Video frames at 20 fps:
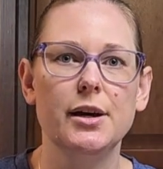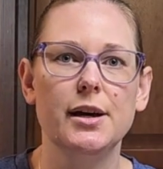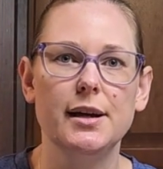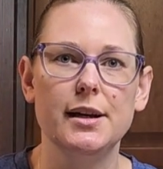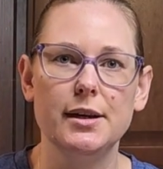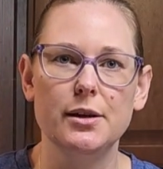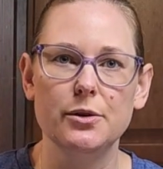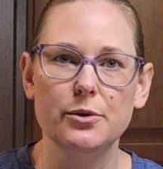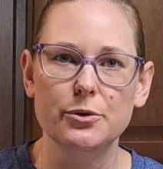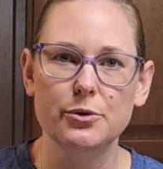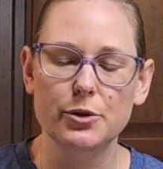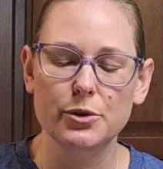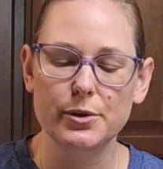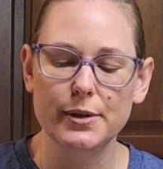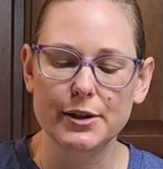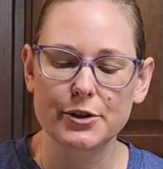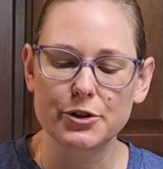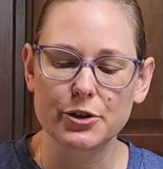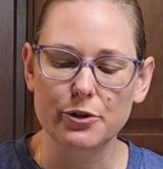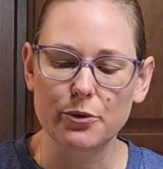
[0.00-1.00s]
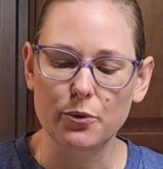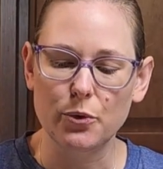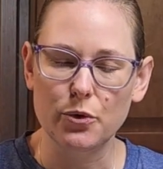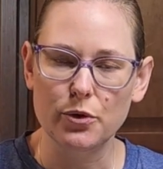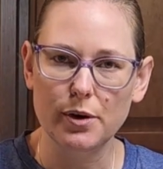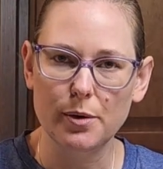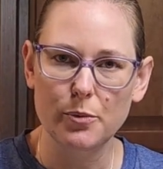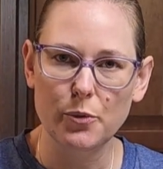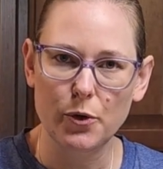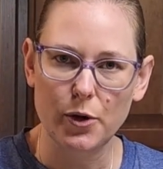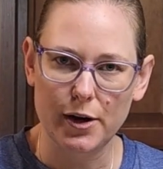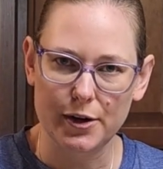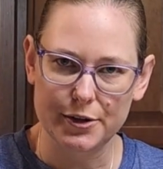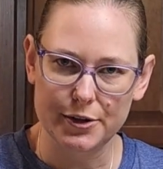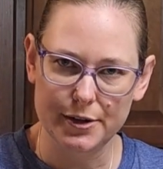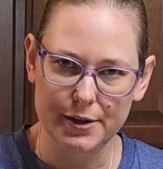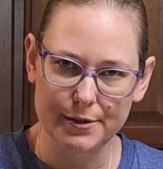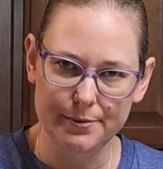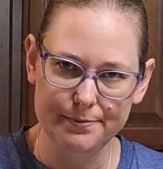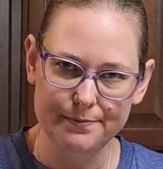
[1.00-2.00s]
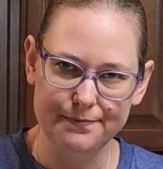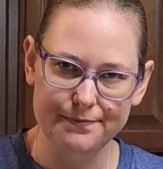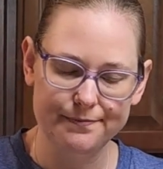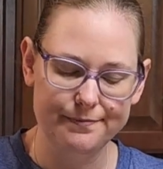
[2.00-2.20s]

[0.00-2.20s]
collect our warm water.